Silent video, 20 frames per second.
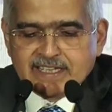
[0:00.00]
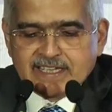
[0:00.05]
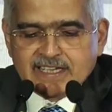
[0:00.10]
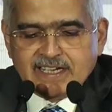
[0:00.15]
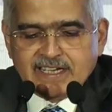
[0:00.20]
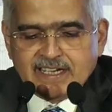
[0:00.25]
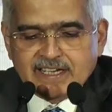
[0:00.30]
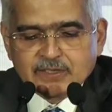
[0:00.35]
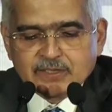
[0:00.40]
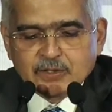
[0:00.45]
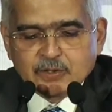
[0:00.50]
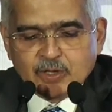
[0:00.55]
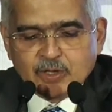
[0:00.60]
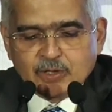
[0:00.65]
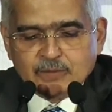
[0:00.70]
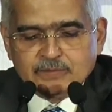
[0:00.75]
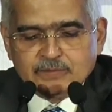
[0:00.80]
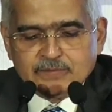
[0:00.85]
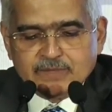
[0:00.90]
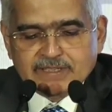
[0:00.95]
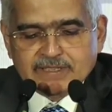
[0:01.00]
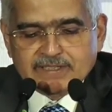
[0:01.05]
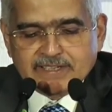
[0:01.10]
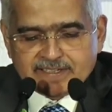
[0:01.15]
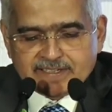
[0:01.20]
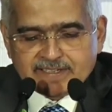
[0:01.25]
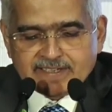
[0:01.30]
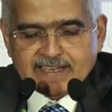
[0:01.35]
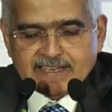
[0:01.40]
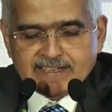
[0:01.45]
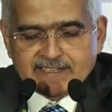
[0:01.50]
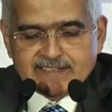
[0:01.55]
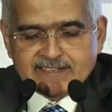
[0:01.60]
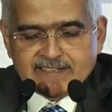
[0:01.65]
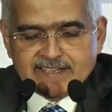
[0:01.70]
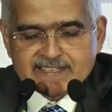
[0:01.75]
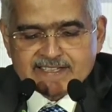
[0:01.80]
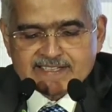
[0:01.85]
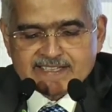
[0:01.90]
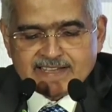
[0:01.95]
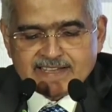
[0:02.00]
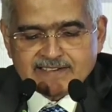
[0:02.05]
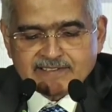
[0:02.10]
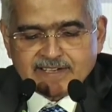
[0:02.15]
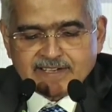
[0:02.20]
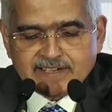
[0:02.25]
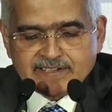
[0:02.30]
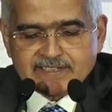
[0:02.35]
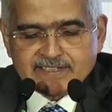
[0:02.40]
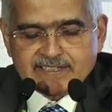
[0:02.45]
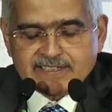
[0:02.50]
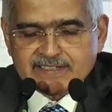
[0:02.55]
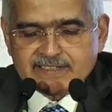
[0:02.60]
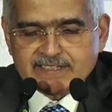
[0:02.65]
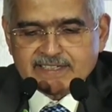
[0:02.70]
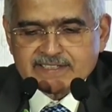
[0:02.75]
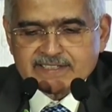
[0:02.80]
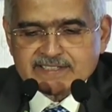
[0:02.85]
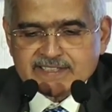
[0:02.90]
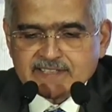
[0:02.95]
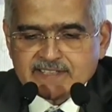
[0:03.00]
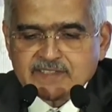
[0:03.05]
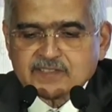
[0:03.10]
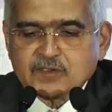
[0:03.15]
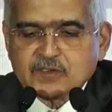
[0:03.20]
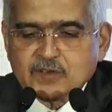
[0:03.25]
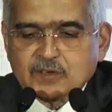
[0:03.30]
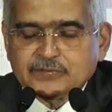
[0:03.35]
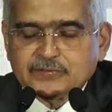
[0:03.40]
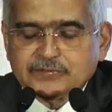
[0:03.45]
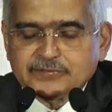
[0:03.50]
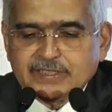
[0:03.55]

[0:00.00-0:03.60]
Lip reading: alertness and greater sense of